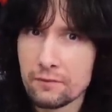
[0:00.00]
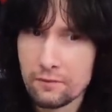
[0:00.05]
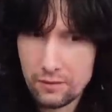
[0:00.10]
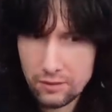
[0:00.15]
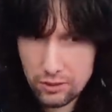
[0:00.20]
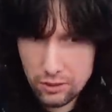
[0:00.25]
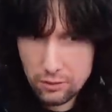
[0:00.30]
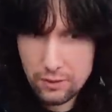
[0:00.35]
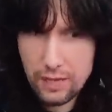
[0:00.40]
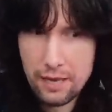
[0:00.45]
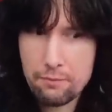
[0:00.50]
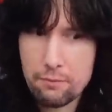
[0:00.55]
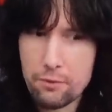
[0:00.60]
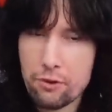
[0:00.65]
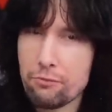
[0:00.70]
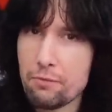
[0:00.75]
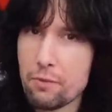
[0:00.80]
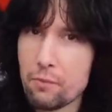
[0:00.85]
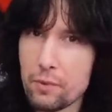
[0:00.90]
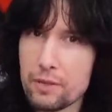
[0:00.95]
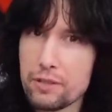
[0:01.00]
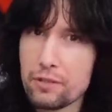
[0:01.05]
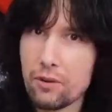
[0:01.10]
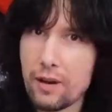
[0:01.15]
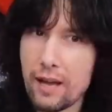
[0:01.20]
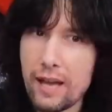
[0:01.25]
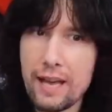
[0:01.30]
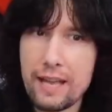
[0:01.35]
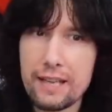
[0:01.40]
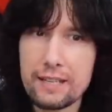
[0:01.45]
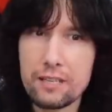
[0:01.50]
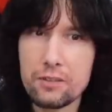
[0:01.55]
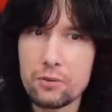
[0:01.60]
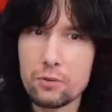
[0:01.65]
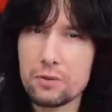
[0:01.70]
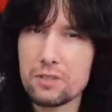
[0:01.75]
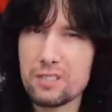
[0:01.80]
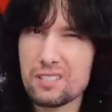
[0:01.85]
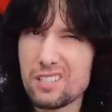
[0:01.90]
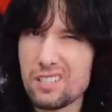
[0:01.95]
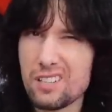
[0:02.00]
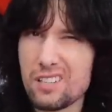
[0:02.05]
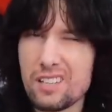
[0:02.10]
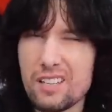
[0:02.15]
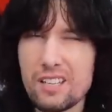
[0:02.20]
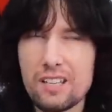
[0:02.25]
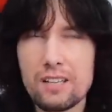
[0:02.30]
do that movement with your hand in order to,